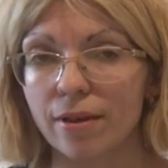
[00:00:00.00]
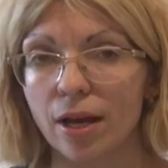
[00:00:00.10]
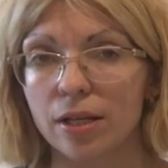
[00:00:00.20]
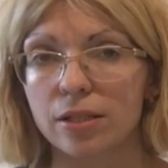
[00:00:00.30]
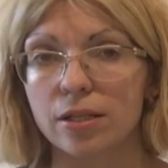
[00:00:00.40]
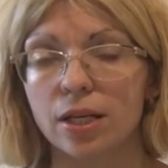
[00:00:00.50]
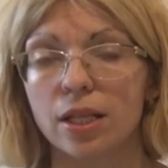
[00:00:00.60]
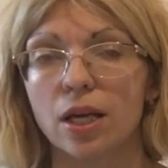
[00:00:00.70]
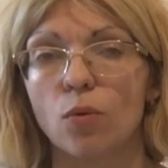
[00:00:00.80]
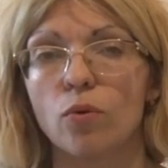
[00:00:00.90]
that
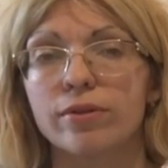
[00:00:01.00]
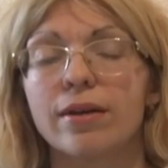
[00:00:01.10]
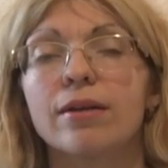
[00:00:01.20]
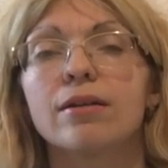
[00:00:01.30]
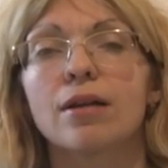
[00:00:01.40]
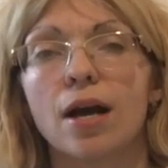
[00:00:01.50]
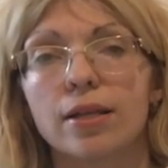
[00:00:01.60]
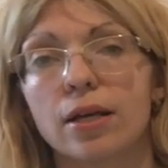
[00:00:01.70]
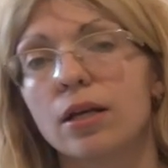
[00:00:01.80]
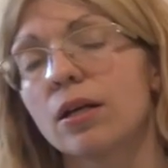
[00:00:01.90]
there was
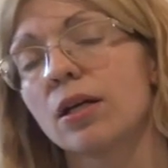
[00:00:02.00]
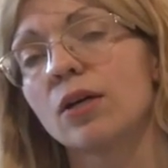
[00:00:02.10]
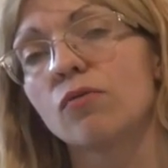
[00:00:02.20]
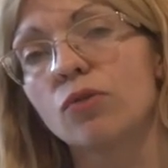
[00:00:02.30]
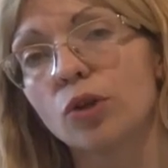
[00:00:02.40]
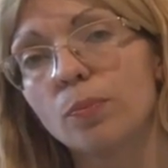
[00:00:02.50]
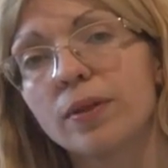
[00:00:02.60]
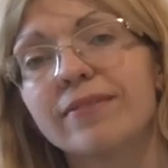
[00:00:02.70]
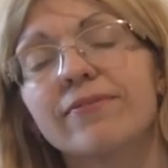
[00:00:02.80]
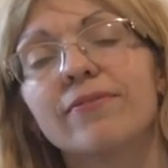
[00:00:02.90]
another verb,
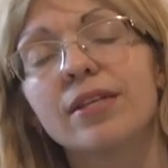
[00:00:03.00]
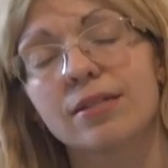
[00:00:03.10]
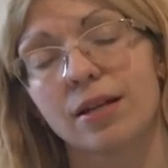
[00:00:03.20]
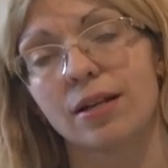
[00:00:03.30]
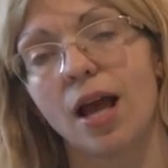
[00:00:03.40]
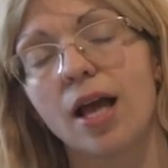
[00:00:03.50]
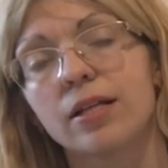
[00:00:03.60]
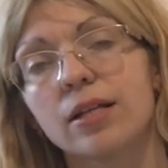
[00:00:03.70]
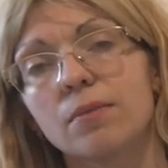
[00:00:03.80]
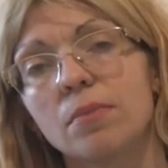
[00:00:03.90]
wissen,
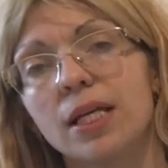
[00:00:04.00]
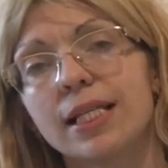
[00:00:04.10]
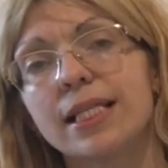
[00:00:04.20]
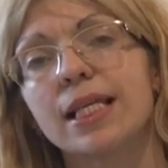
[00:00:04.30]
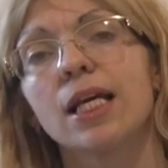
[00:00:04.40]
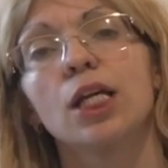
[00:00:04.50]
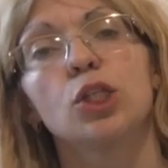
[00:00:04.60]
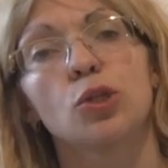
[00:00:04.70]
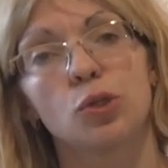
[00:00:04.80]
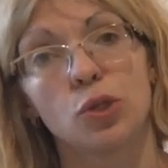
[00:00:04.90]
and it means
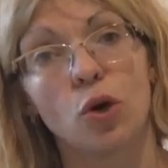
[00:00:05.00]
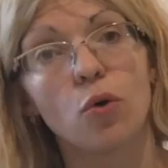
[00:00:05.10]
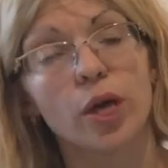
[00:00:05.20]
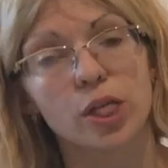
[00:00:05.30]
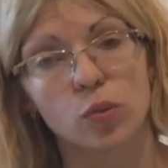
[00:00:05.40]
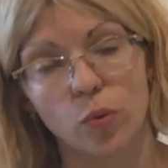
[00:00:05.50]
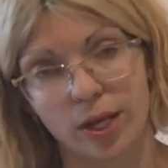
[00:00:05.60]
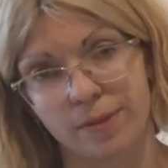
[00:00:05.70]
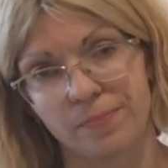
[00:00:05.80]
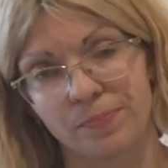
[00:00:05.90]
to know as
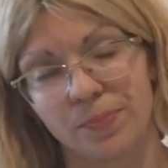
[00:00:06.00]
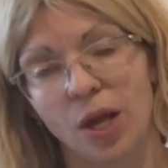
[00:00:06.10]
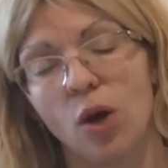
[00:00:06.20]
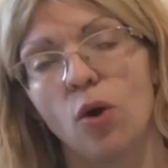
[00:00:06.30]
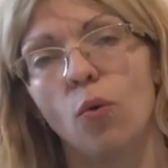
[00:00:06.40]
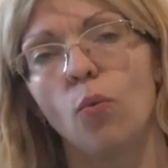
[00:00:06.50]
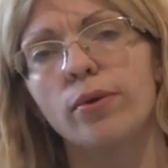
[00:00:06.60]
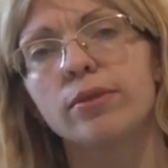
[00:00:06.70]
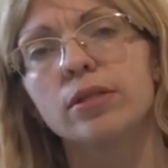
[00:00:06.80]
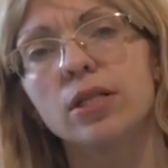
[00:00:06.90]
well.
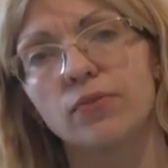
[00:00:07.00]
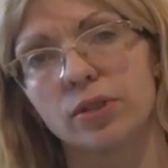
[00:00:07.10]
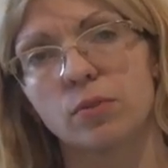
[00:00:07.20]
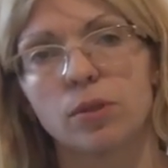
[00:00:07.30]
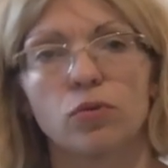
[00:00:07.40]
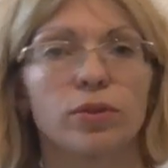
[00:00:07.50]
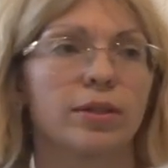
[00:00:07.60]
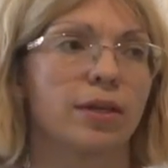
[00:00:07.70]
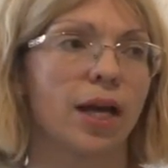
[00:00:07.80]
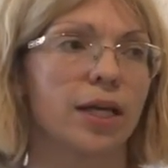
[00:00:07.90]
What's the difference
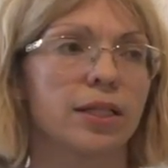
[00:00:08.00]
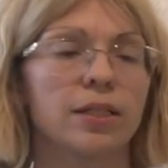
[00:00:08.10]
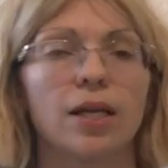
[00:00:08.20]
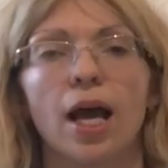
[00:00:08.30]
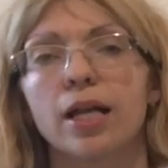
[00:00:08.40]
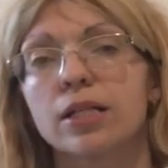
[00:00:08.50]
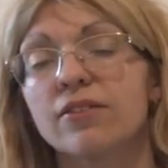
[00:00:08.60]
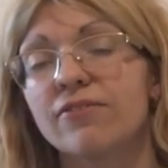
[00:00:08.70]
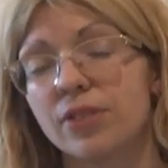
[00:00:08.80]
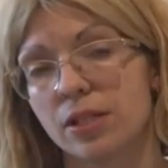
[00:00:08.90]
between kennen and
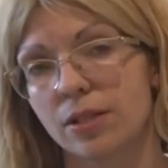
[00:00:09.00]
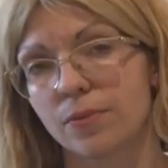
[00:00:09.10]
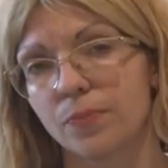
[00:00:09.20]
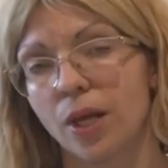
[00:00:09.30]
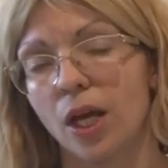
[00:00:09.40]
the wissen?